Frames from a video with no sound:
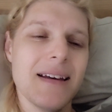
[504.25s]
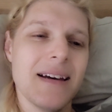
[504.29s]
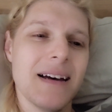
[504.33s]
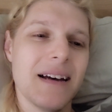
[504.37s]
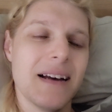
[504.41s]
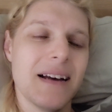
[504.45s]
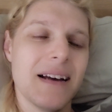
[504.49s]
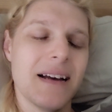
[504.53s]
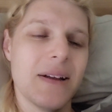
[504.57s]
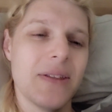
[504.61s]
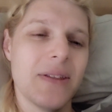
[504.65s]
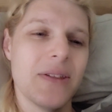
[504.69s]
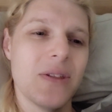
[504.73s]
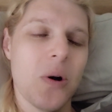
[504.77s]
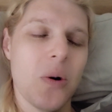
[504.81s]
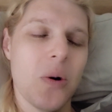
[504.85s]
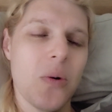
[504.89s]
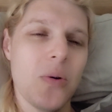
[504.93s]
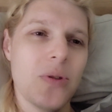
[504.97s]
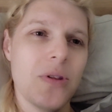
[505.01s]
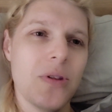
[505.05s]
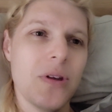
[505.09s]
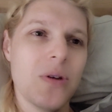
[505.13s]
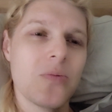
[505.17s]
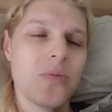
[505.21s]
The
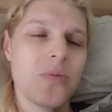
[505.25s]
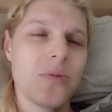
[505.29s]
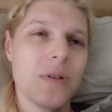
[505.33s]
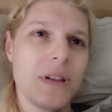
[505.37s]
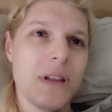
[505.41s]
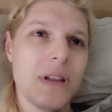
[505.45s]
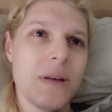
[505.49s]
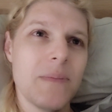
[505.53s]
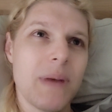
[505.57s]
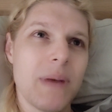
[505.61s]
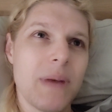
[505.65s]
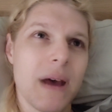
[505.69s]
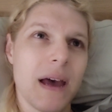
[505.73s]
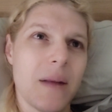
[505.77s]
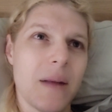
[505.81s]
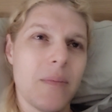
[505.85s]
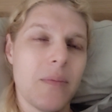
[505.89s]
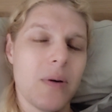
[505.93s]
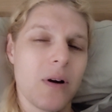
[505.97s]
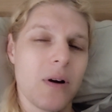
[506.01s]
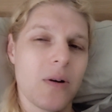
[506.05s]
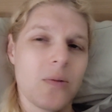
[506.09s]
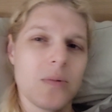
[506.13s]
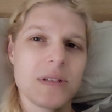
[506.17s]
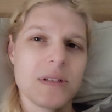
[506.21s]
only really bad
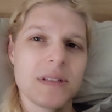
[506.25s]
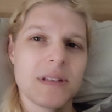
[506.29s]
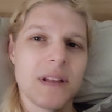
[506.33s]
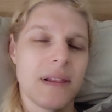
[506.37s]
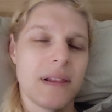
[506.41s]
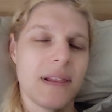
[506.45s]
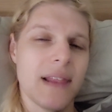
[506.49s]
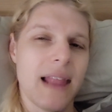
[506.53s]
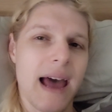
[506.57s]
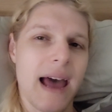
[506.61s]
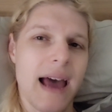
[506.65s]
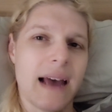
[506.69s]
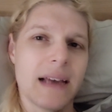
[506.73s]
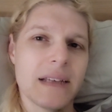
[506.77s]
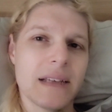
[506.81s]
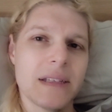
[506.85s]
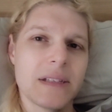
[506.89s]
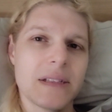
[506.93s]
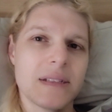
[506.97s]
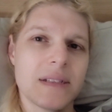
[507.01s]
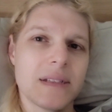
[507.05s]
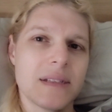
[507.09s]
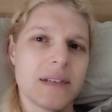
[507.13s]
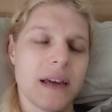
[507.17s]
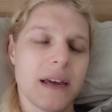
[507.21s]
part was the
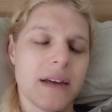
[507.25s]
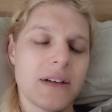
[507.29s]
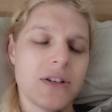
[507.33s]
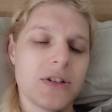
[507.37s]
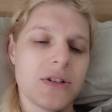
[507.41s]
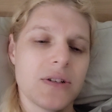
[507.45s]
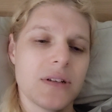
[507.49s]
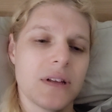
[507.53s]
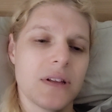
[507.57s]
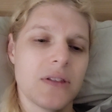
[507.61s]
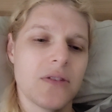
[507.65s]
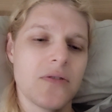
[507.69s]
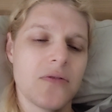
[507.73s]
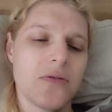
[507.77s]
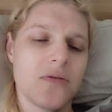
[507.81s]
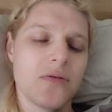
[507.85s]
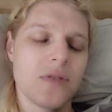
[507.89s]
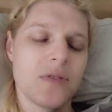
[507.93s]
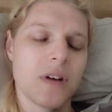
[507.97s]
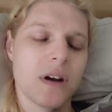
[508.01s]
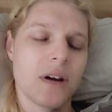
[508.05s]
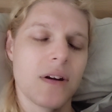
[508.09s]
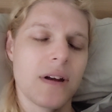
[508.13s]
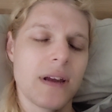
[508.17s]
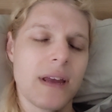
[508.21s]
last section at the
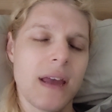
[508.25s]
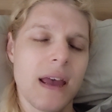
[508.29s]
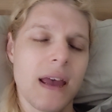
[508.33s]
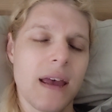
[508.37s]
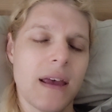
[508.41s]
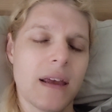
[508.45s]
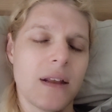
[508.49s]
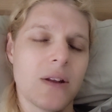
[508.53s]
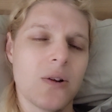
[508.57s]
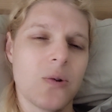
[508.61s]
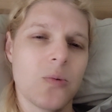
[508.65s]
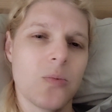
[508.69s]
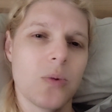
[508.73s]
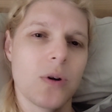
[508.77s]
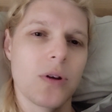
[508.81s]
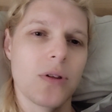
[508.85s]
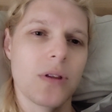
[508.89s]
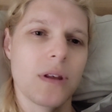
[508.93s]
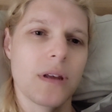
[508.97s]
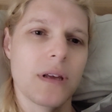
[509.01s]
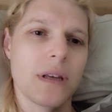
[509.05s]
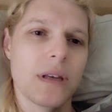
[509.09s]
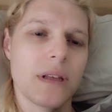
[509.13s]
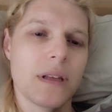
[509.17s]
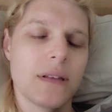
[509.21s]
very end where
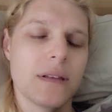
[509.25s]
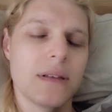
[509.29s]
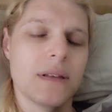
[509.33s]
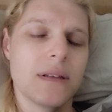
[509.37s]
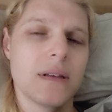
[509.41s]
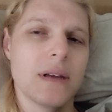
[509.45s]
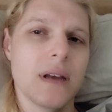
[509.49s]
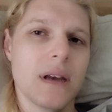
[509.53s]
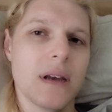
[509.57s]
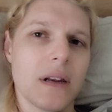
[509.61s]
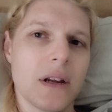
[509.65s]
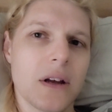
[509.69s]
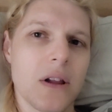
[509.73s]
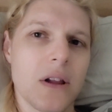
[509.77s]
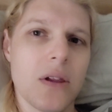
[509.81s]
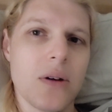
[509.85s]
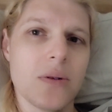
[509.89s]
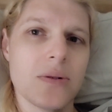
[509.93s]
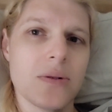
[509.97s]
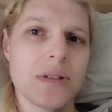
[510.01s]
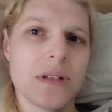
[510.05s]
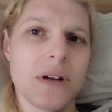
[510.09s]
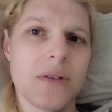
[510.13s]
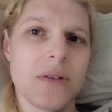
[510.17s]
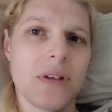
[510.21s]
they kind of
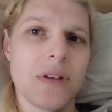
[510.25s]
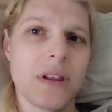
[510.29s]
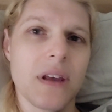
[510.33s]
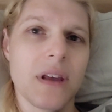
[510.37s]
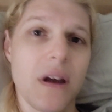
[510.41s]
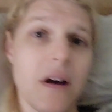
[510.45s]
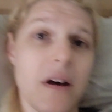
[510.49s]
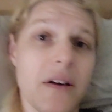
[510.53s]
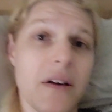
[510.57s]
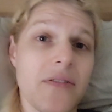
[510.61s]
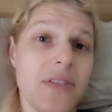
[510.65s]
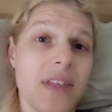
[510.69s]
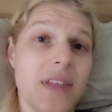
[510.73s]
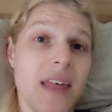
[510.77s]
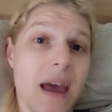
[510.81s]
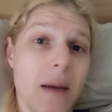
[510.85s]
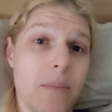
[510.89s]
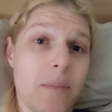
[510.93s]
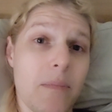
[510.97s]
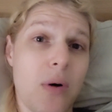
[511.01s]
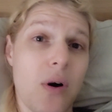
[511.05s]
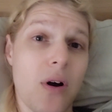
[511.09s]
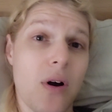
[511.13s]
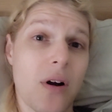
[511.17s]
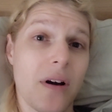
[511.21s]
closed everything off.
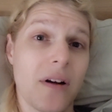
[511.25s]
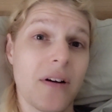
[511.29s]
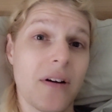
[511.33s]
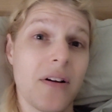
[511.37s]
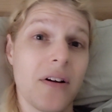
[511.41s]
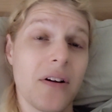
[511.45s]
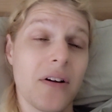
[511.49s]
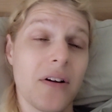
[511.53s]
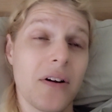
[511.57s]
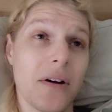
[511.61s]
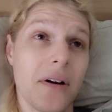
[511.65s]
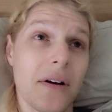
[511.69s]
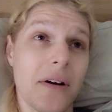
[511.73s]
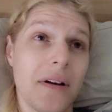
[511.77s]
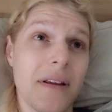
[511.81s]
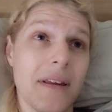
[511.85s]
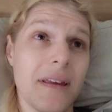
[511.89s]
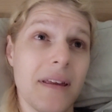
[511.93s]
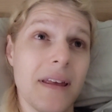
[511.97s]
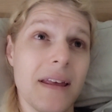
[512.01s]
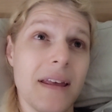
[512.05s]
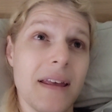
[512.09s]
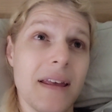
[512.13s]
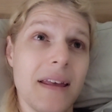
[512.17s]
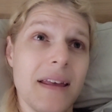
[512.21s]
That part hurt.
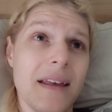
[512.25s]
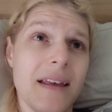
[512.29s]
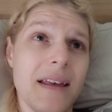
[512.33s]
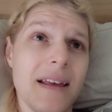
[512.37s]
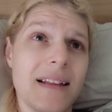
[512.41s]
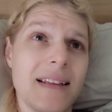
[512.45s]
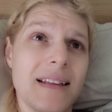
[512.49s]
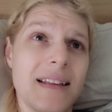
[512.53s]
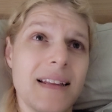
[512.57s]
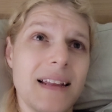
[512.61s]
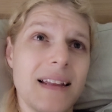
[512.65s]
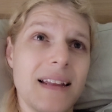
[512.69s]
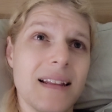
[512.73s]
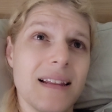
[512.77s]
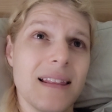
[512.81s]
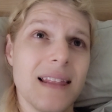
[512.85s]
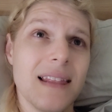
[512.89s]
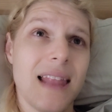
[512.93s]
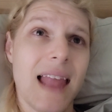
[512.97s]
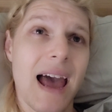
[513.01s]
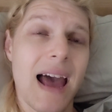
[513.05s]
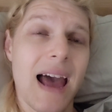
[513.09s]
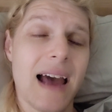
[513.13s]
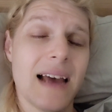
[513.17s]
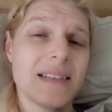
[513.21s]
Didn't
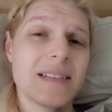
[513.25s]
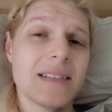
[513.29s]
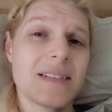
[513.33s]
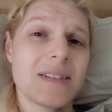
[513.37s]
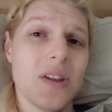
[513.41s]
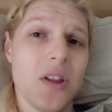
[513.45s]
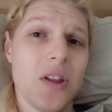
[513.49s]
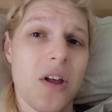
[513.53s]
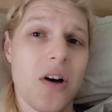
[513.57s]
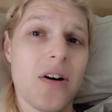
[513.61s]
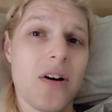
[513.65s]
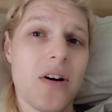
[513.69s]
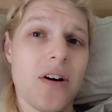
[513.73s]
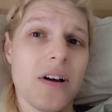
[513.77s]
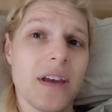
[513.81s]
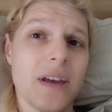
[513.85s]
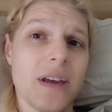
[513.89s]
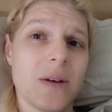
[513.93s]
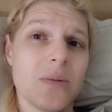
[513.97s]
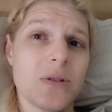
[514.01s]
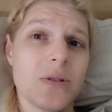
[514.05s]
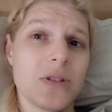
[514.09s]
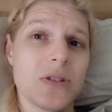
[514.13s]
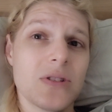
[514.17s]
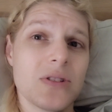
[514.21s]
last long. It
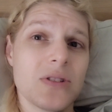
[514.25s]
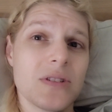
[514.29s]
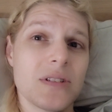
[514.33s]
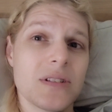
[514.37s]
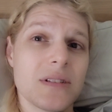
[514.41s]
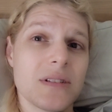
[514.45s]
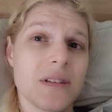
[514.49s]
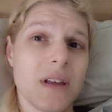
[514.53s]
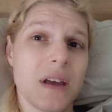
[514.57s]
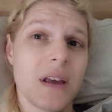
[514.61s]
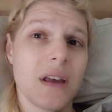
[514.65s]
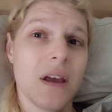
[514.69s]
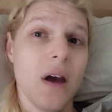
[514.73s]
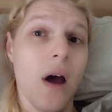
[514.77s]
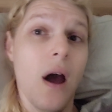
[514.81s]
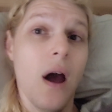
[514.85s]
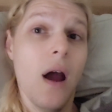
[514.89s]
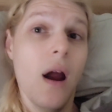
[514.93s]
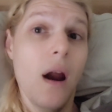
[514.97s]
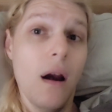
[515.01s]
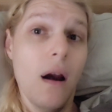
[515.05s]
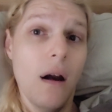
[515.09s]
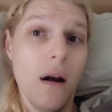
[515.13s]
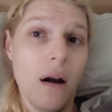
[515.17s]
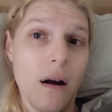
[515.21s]
was just like
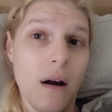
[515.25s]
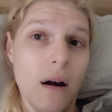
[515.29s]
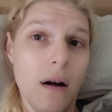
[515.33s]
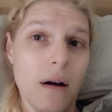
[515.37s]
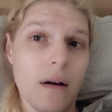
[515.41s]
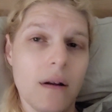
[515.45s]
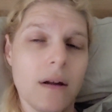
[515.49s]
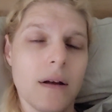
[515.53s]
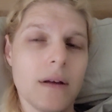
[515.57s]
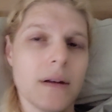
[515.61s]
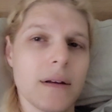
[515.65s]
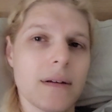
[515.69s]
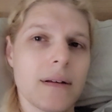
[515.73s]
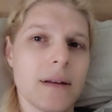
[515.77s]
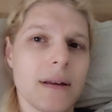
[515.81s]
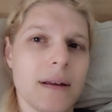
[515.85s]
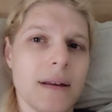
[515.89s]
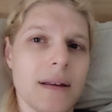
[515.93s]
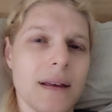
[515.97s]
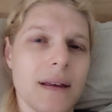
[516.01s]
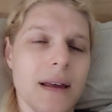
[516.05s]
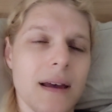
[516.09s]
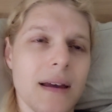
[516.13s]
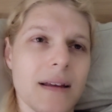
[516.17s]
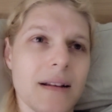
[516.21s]

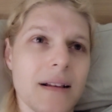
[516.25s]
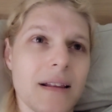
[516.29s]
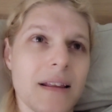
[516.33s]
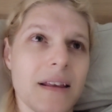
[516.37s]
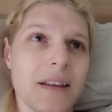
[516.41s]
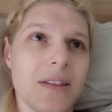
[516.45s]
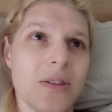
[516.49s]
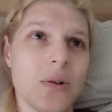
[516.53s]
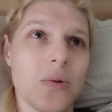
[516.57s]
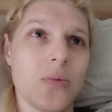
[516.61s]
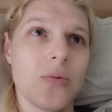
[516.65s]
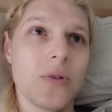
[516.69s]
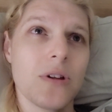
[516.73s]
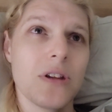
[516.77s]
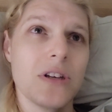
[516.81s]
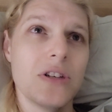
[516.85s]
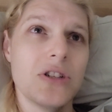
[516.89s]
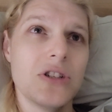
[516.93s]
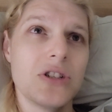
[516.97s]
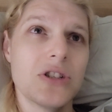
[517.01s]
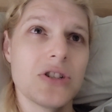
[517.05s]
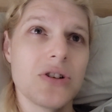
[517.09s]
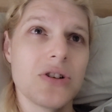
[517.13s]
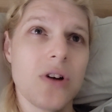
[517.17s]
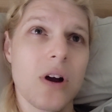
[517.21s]
kind of like the really
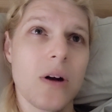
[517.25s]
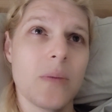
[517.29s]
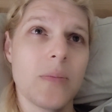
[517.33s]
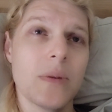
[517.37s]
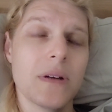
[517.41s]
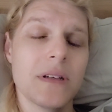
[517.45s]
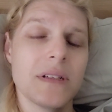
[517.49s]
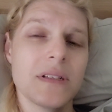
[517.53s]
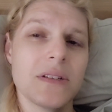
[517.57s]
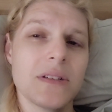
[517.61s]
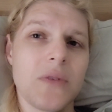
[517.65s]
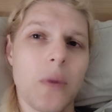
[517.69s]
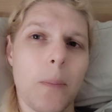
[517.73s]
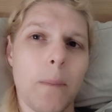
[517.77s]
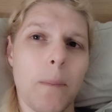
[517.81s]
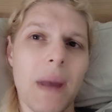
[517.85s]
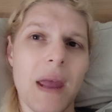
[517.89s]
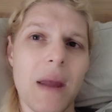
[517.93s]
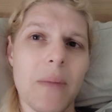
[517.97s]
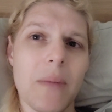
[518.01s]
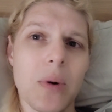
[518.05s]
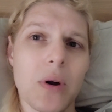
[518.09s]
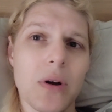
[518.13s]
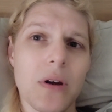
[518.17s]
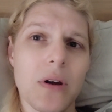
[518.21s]
sharpness of a
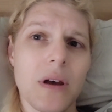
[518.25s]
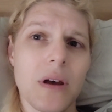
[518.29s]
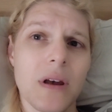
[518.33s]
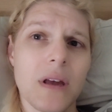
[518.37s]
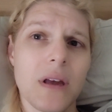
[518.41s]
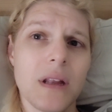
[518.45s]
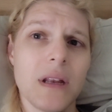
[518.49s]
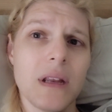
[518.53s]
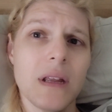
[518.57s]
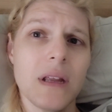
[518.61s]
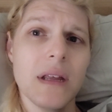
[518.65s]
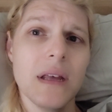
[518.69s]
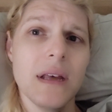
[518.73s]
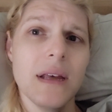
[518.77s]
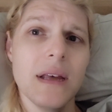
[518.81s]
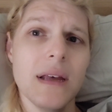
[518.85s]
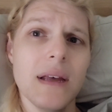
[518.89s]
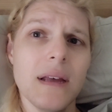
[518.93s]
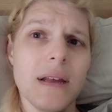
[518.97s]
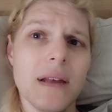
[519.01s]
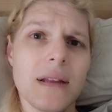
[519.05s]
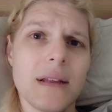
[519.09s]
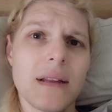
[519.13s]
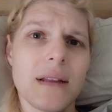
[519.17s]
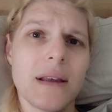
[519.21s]
paper cut
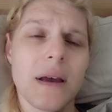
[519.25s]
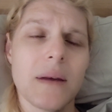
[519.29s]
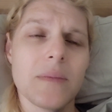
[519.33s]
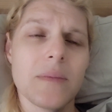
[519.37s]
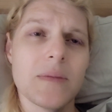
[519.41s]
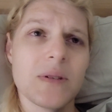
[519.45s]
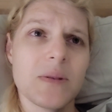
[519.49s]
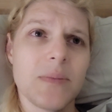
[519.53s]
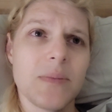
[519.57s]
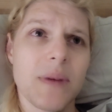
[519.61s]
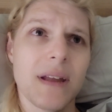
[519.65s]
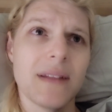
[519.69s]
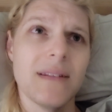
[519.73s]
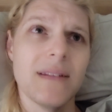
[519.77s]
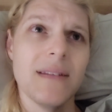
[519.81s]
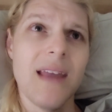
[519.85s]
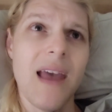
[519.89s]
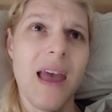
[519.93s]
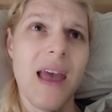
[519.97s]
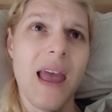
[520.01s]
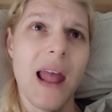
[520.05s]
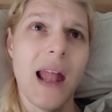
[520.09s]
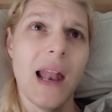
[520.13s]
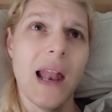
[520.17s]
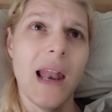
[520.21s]
times about
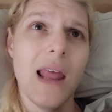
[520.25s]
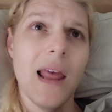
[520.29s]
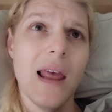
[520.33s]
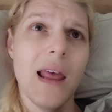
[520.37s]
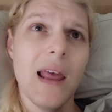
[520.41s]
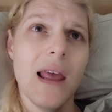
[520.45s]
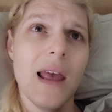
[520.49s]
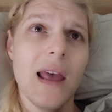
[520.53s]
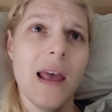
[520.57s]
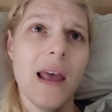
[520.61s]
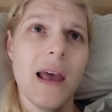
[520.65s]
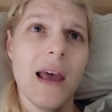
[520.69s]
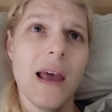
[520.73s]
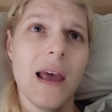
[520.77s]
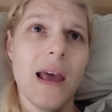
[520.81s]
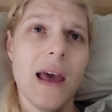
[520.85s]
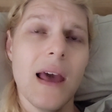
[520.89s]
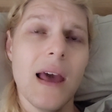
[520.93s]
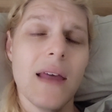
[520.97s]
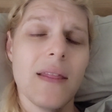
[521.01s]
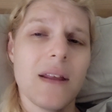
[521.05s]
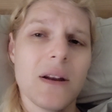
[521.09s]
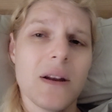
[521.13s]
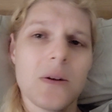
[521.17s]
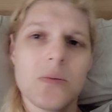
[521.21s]
10.
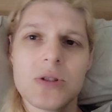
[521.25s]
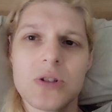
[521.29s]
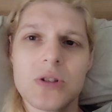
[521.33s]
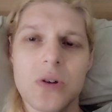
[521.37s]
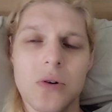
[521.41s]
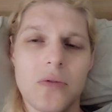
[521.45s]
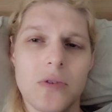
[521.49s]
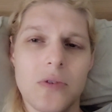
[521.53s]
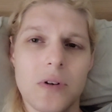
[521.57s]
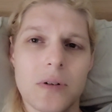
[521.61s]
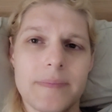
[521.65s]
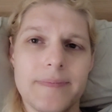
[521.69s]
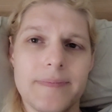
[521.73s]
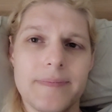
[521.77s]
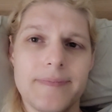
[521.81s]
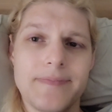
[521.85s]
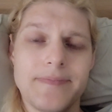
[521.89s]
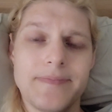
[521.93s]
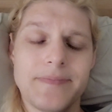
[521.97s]
And then it was over.